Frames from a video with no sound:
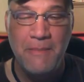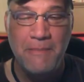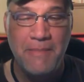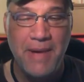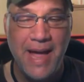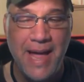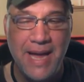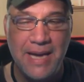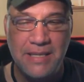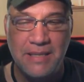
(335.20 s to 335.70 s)

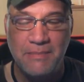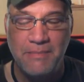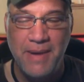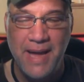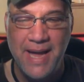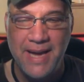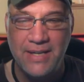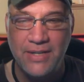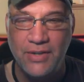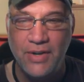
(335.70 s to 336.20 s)

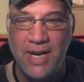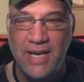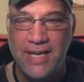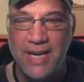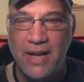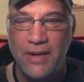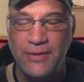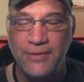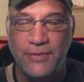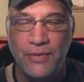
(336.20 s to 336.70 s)
Back-to-back
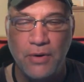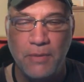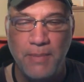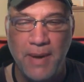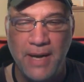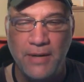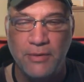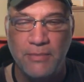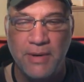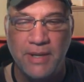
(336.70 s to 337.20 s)
strikeouts for
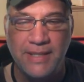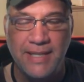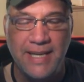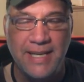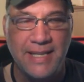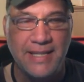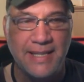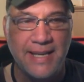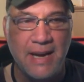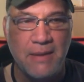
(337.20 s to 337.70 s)
Pedro
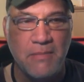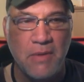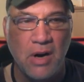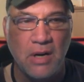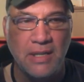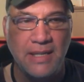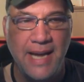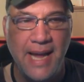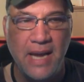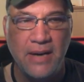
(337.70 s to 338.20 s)
Martinez. Now
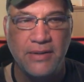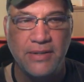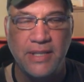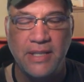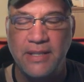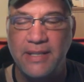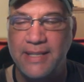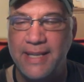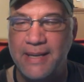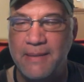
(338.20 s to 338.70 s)
Marlon
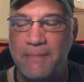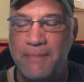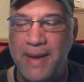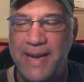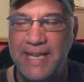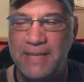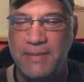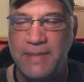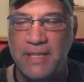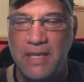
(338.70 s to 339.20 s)
Anderson, the second
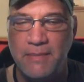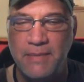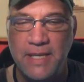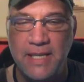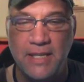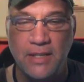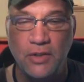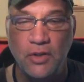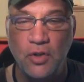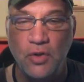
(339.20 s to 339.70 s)
baseman's up.
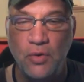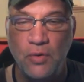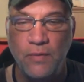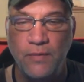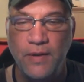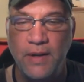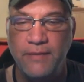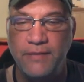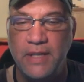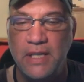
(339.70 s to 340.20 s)
He had two
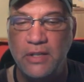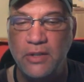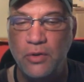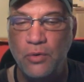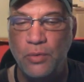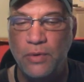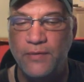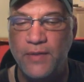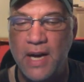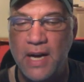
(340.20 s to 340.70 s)

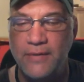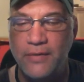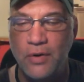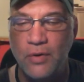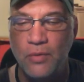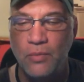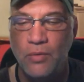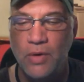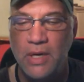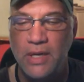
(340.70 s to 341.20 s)
fifty-two with five
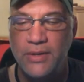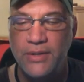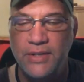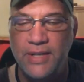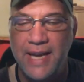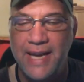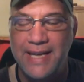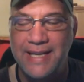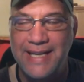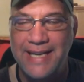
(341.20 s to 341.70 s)
home runs,
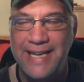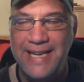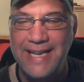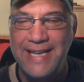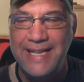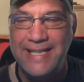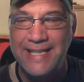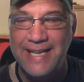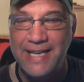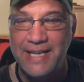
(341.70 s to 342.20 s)
and
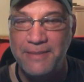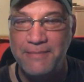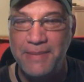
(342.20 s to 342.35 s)
he's going to